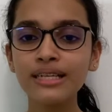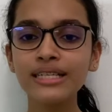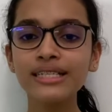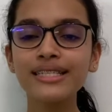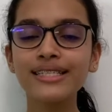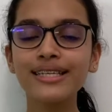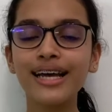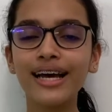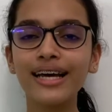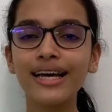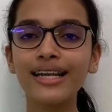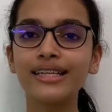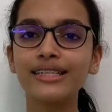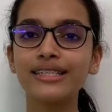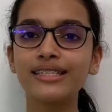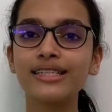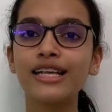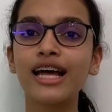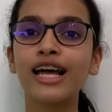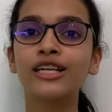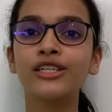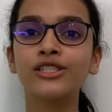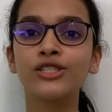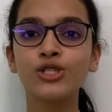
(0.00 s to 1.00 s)
in silence
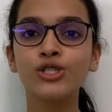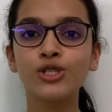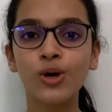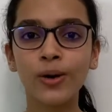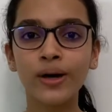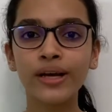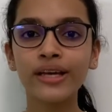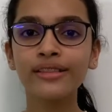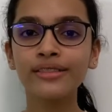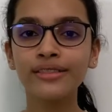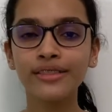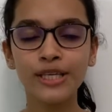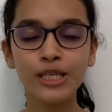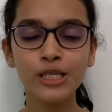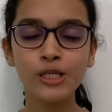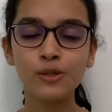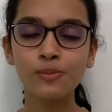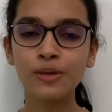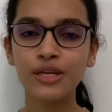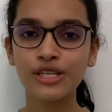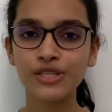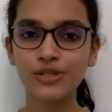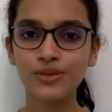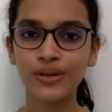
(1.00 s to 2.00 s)
and join this
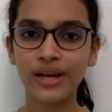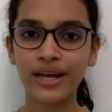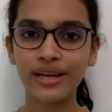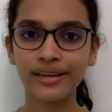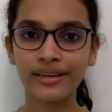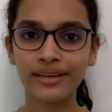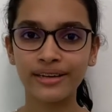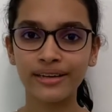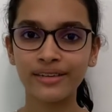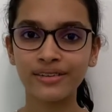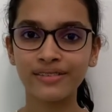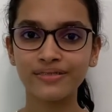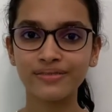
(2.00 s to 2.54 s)
peace rally.